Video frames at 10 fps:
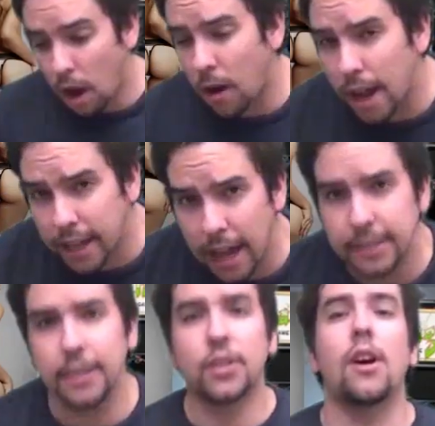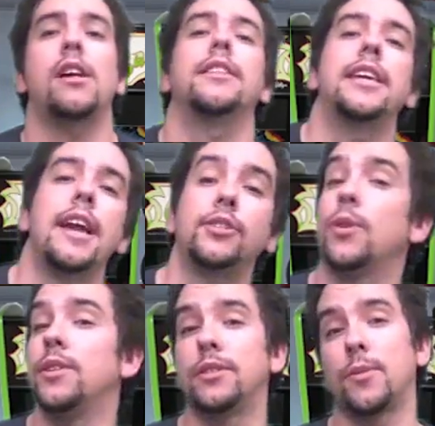Well, all right, guys, that's all the
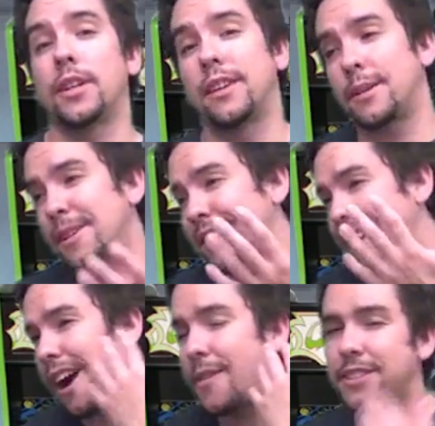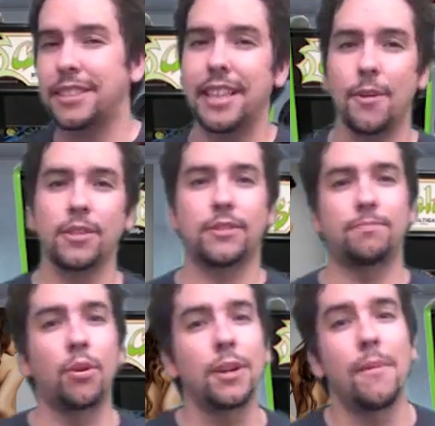Android news I want to talk about today. Obviously, that was
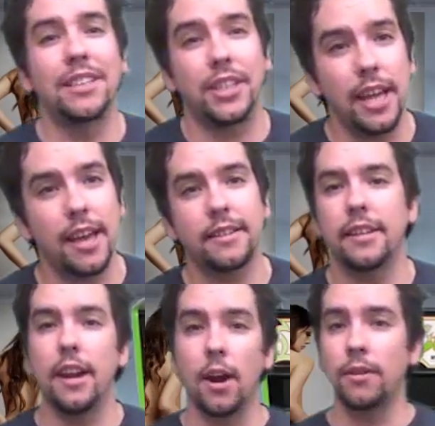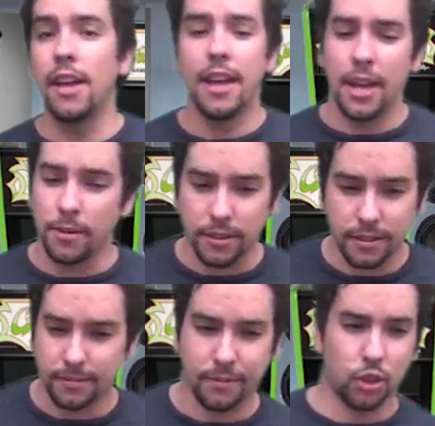pretty much it. You know, it
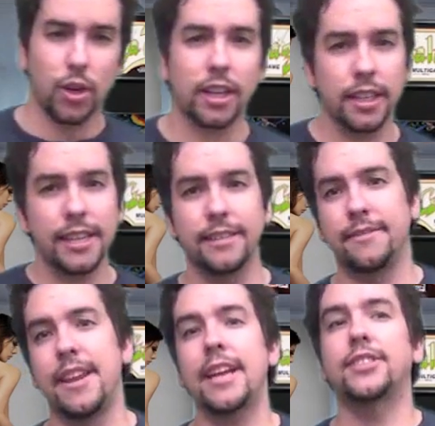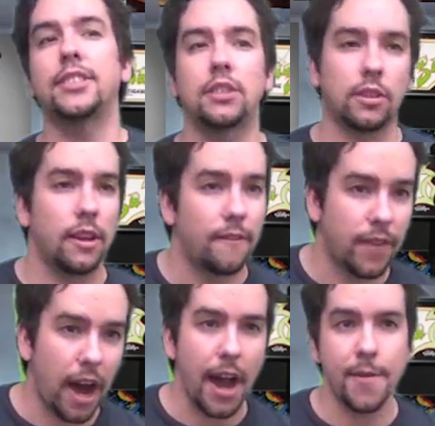was strictly Nexus
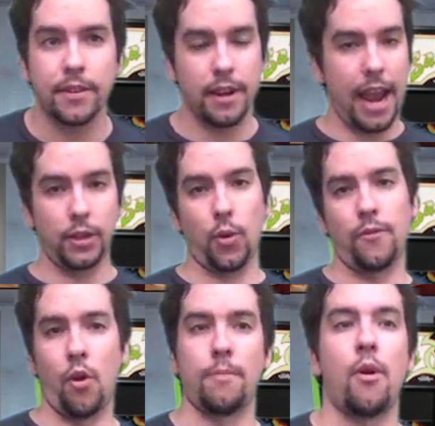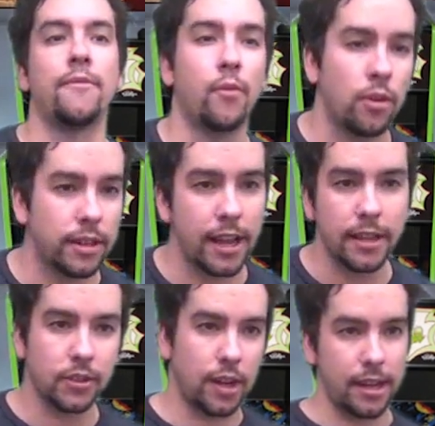five and Android four point four day
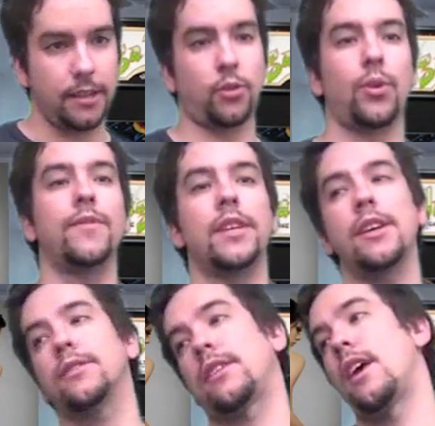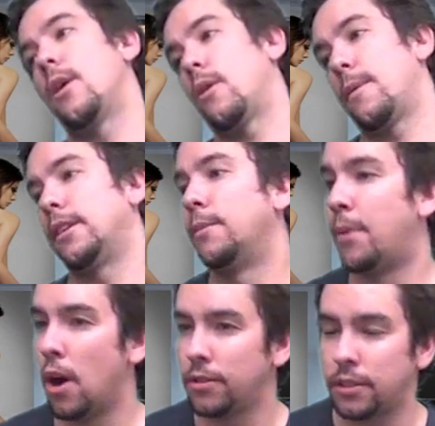yesterday. I did three videos, right a bunch of
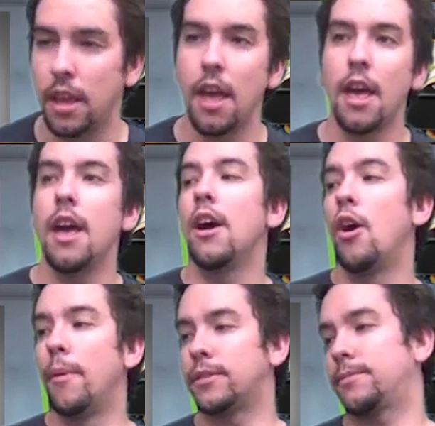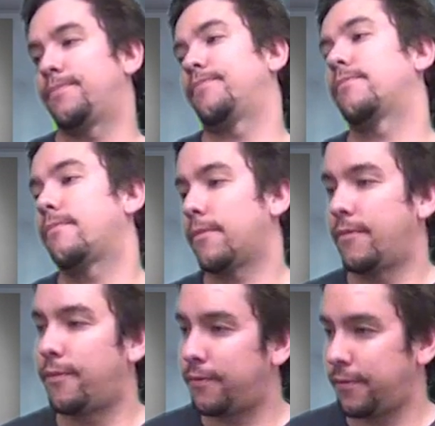posts, almost
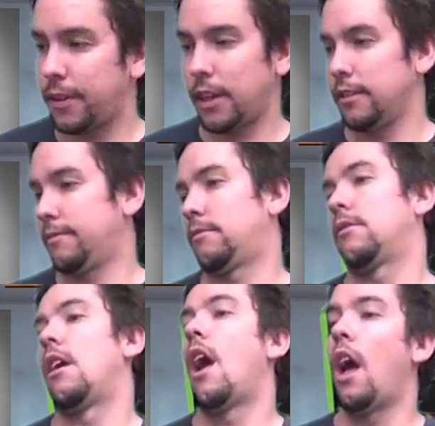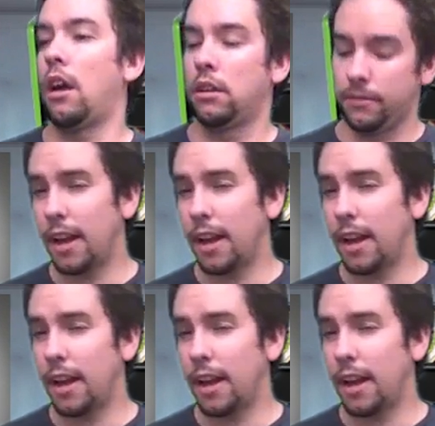freaking, nah.